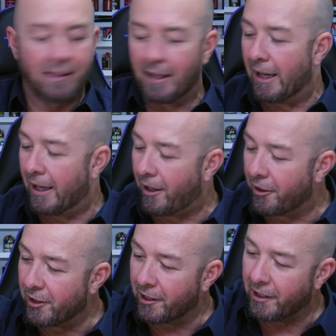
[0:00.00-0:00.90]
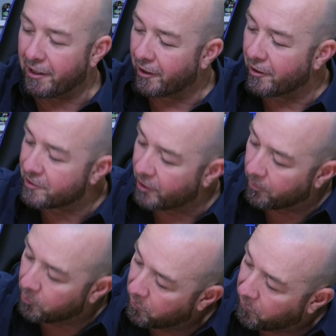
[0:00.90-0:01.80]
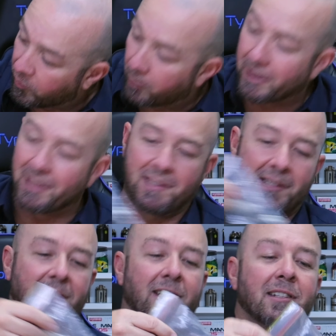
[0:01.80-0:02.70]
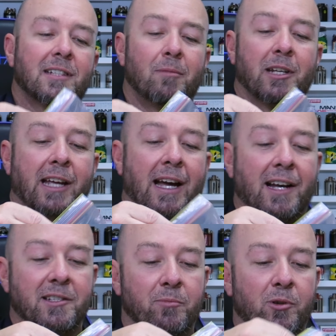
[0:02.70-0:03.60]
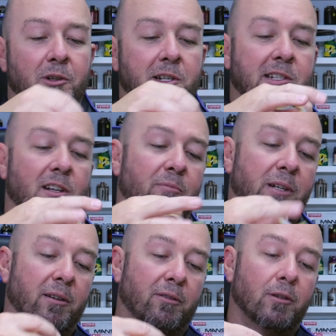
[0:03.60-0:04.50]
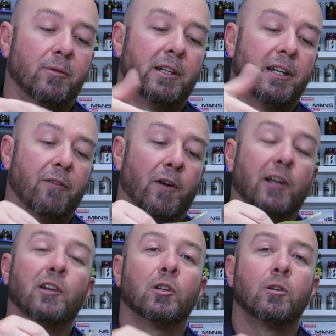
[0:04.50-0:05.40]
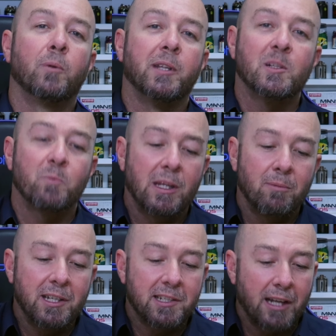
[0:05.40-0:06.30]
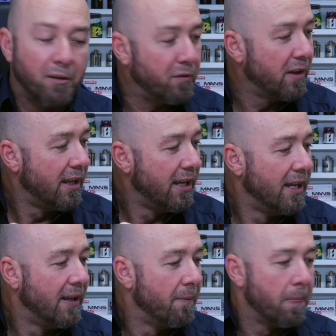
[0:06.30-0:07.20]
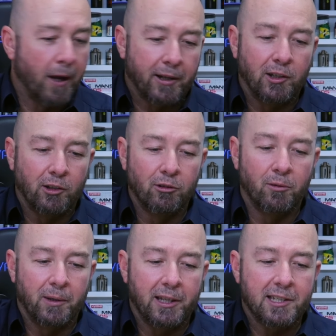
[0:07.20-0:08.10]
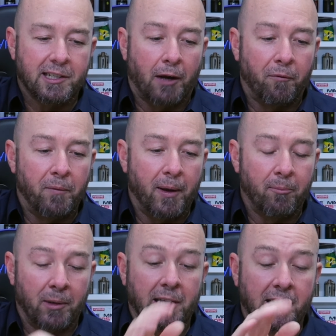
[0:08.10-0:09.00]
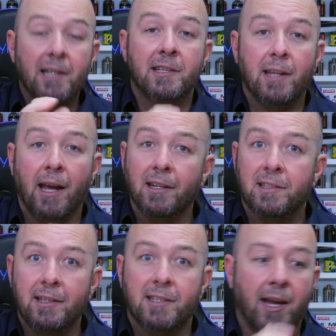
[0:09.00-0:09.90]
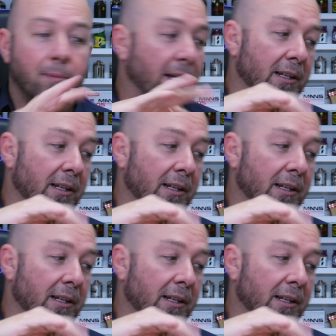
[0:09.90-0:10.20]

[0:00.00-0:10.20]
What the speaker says: I think he knows that I'm good for it because he's seen some of the cars and projects I've been through, and if I could do it with his PV stuff, I could do it with this stuff. But Alex did say to me,